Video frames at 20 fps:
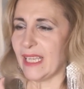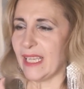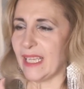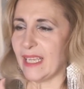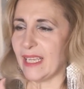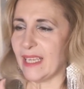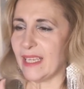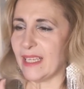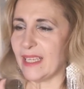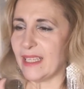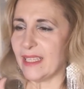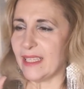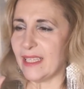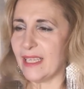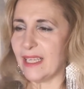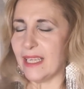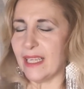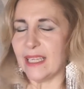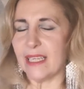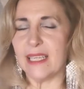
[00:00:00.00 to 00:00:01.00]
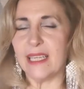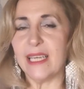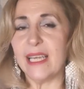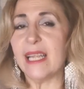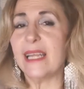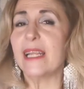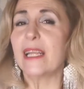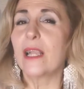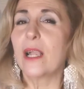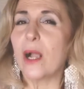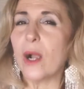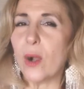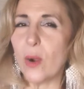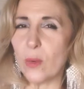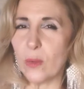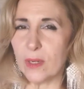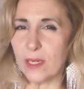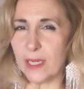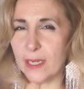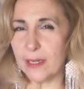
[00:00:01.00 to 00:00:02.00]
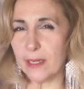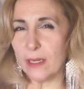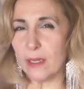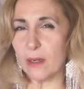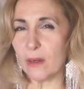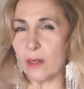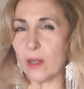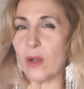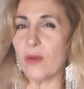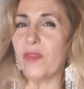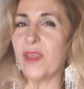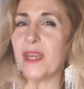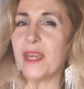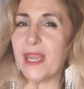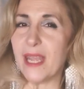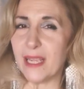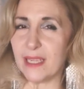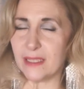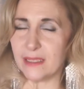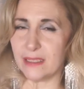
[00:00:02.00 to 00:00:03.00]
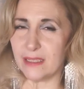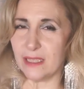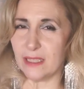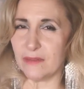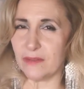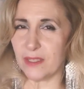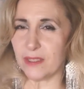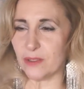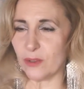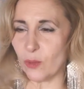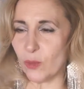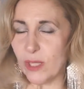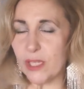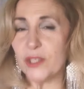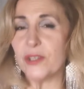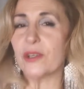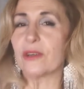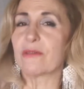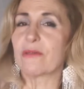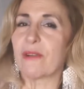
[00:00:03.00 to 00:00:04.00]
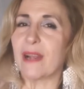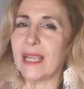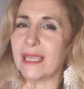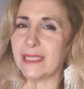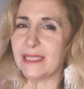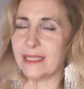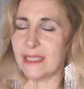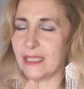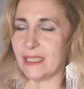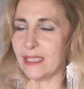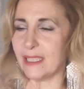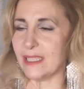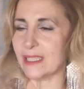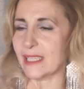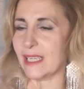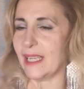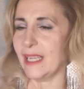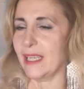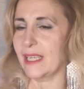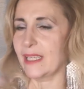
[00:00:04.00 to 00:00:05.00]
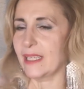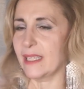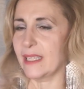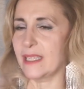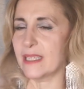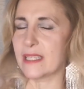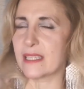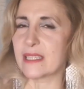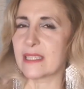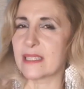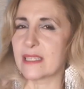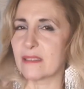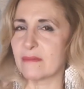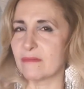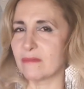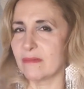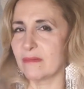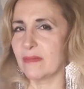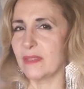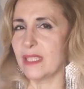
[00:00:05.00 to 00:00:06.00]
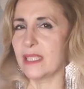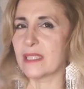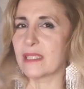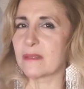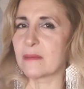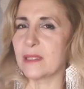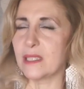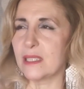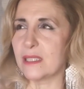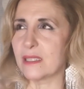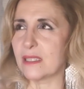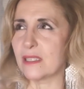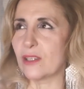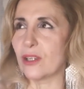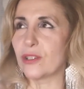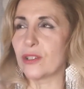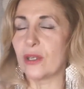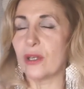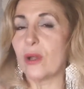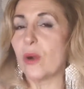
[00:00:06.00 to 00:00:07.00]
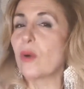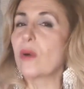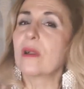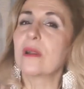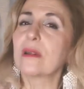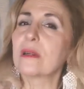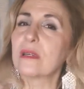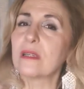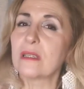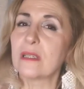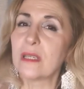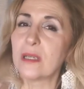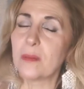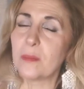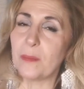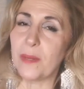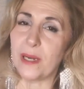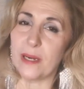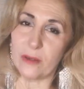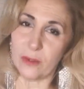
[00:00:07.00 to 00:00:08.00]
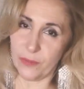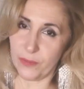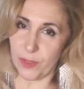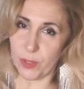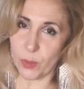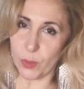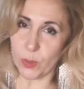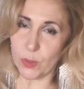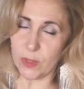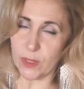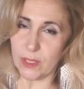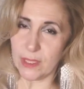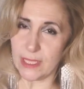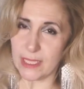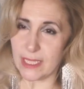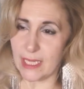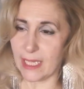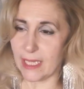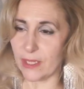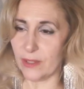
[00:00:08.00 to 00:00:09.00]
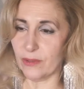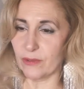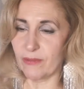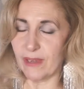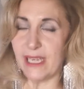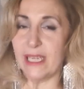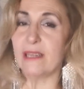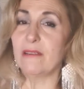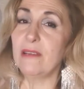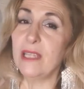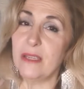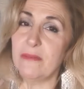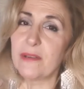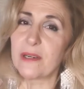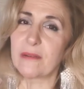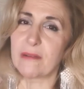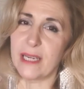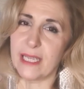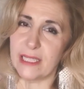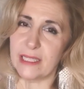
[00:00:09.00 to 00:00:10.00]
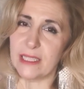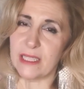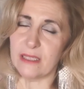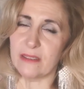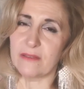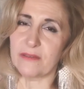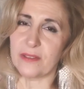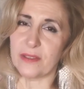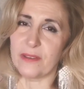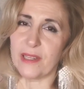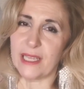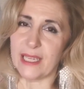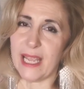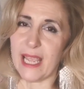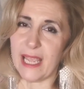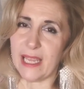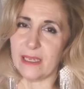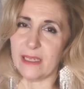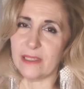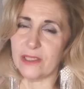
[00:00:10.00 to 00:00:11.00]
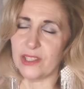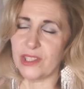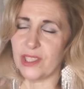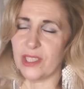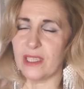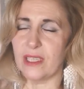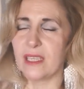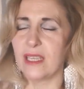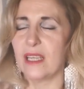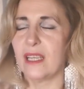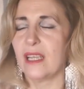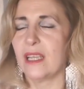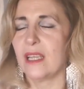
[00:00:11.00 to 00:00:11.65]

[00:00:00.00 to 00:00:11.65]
let it go of the negative. And when you're writing, it's like it's not longer part of you. It's like you're really liberating from that energy.